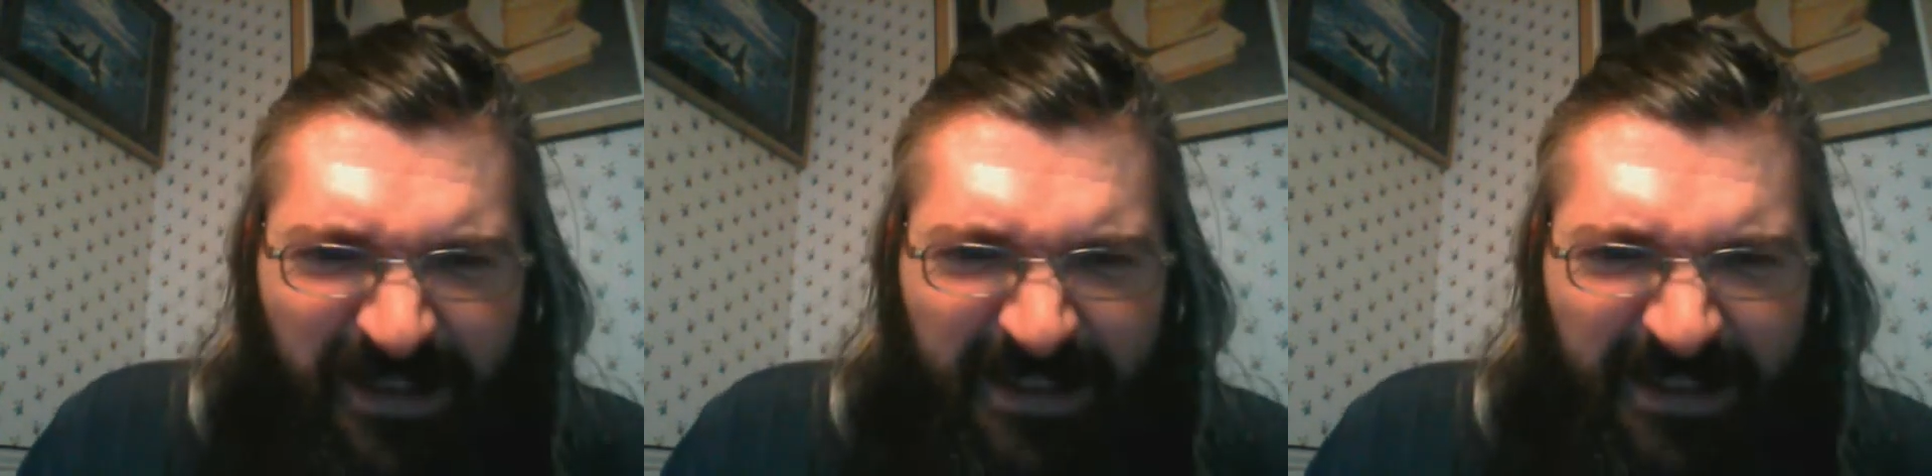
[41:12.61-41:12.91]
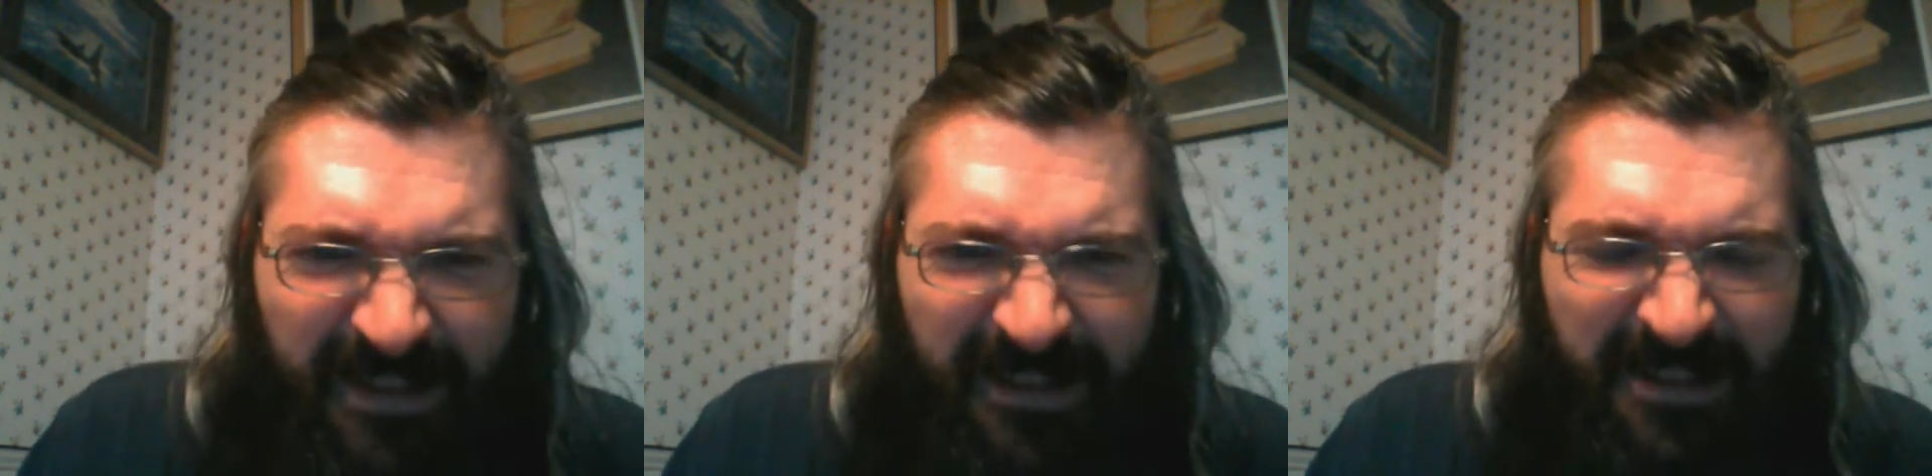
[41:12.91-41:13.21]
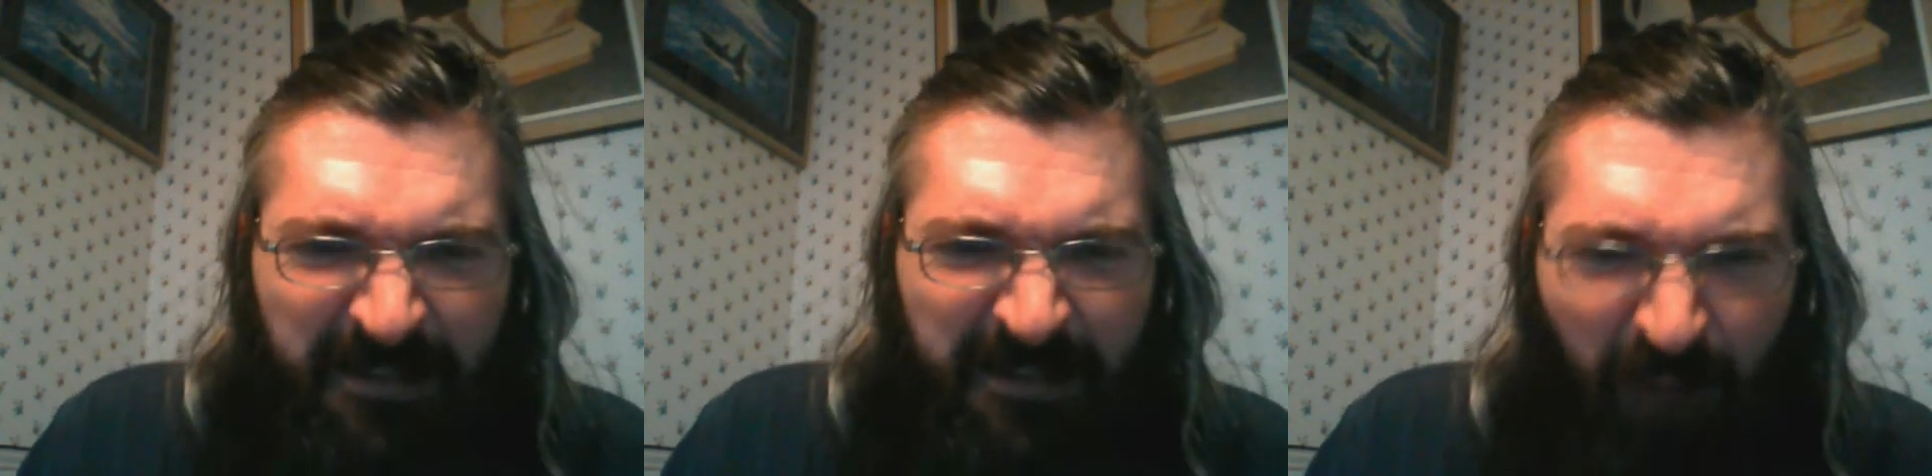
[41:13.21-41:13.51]
that this is
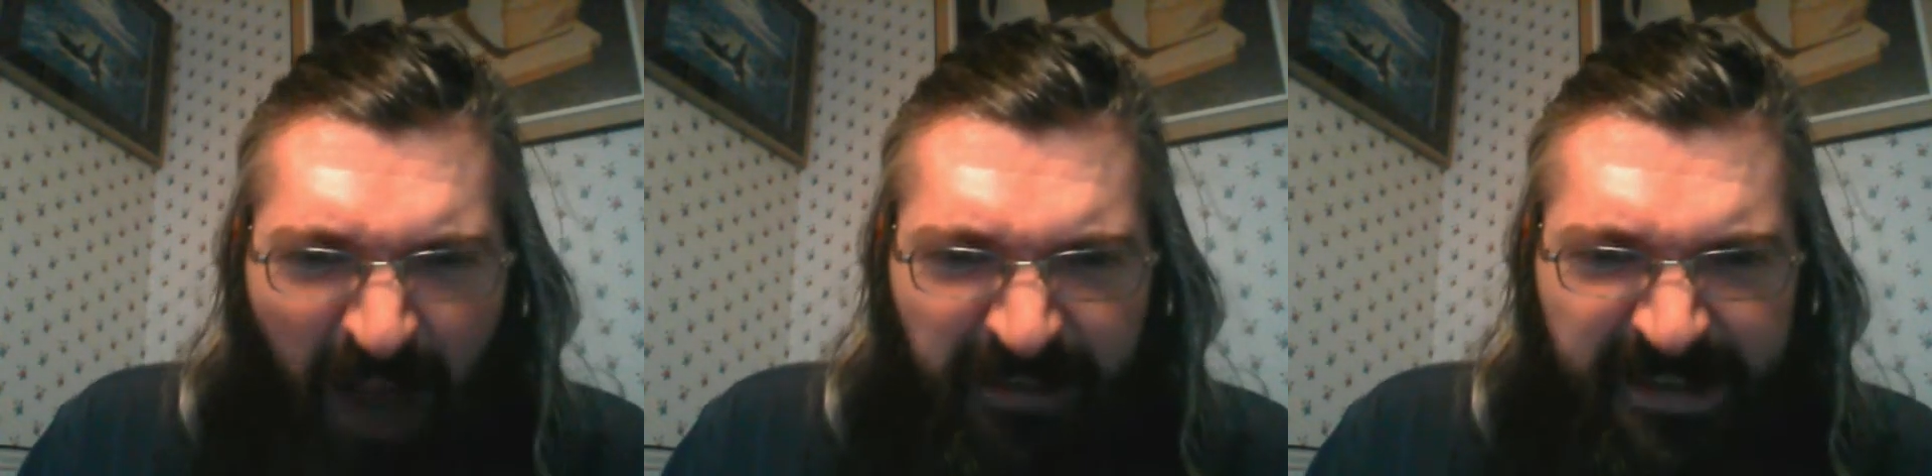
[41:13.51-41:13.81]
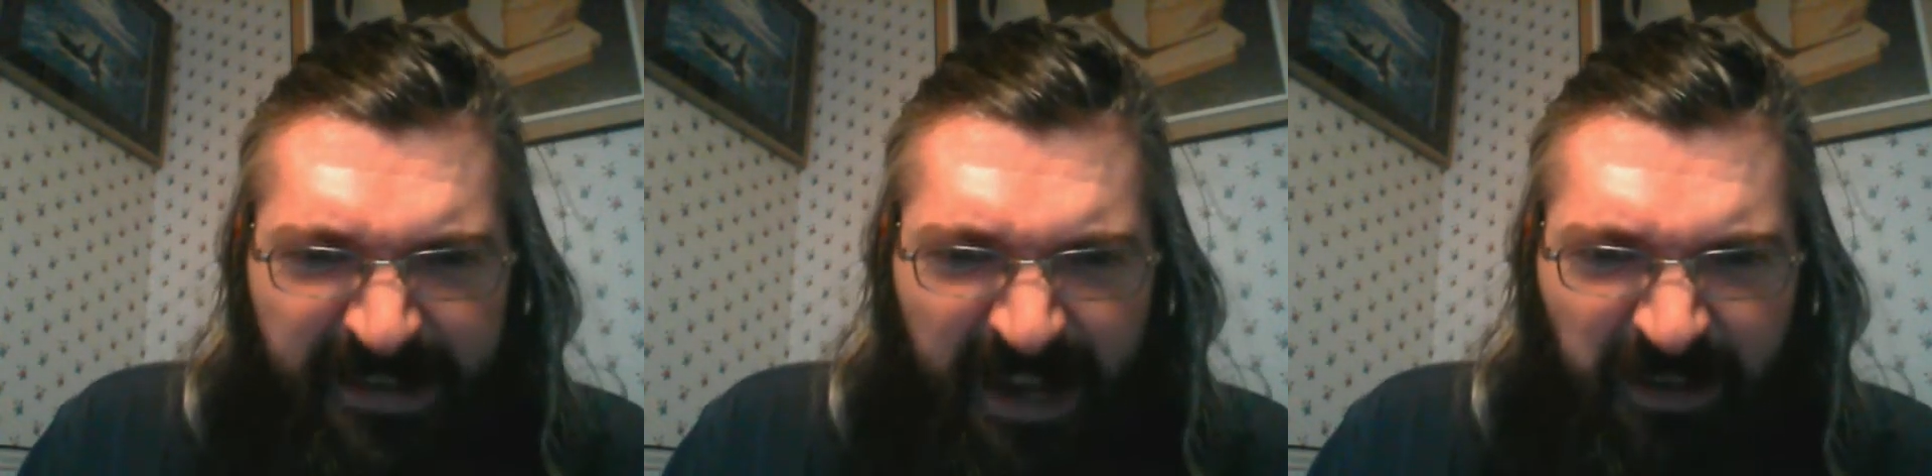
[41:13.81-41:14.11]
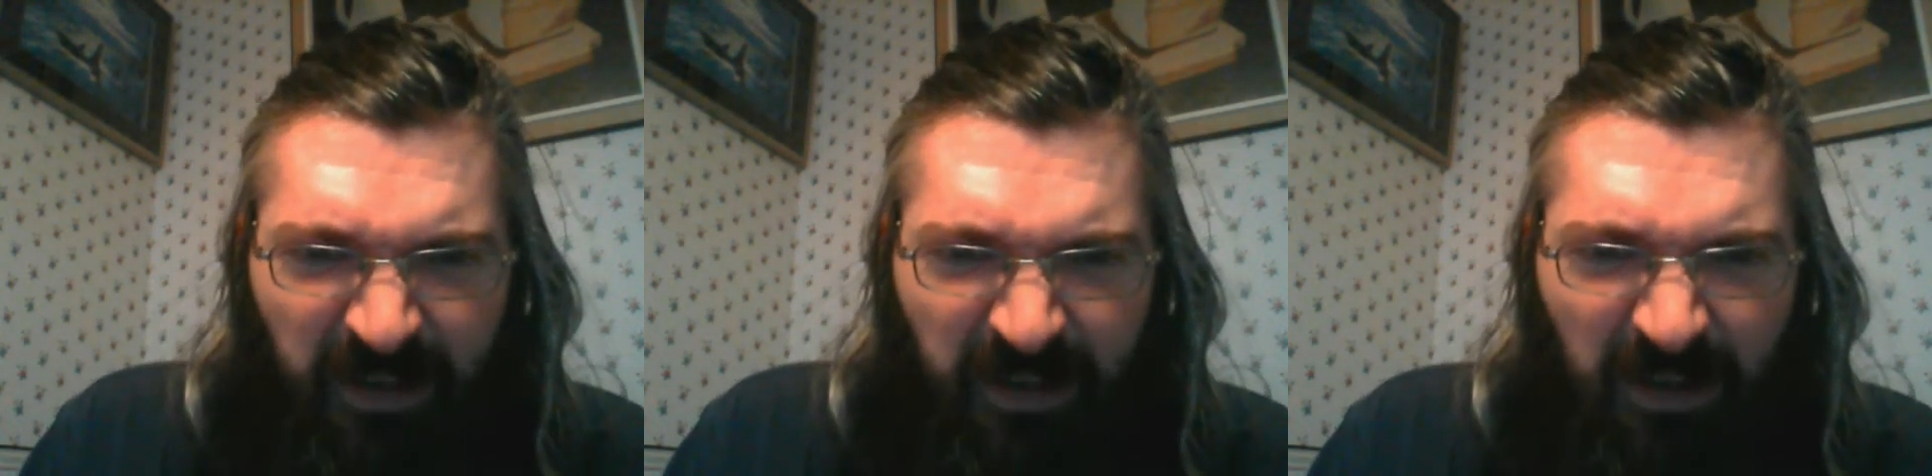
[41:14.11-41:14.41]
in the private
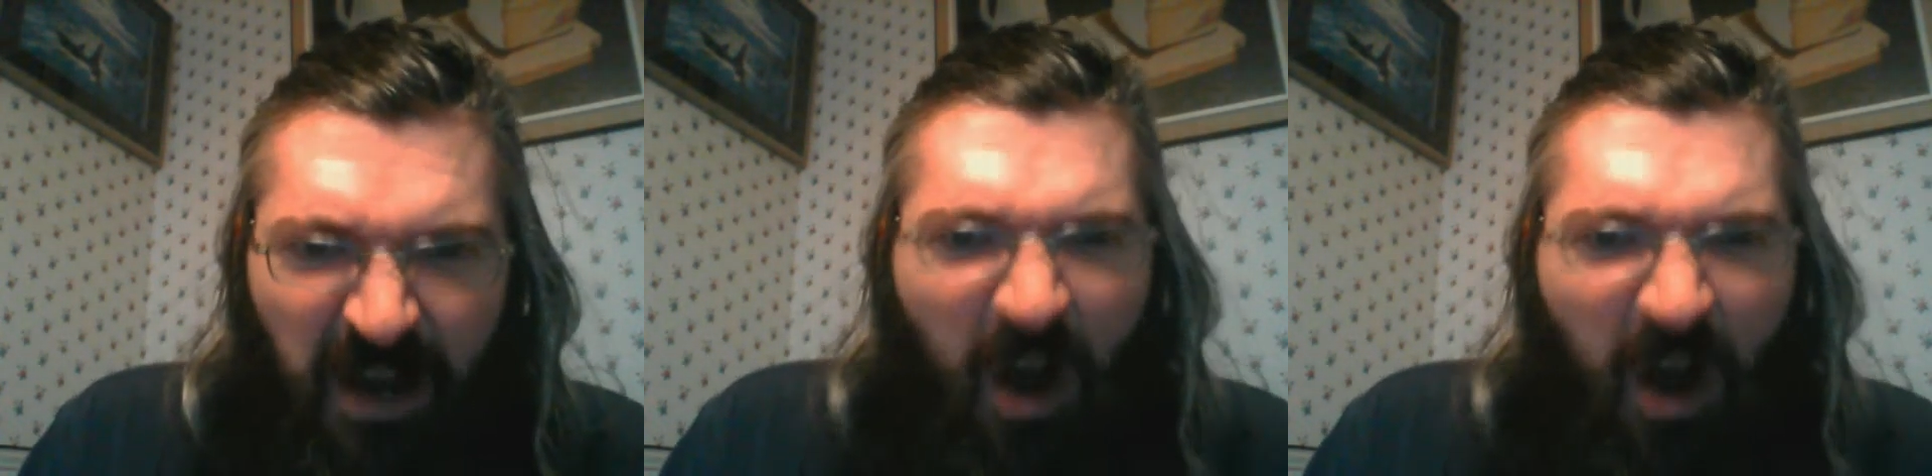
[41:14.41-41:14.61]
sector.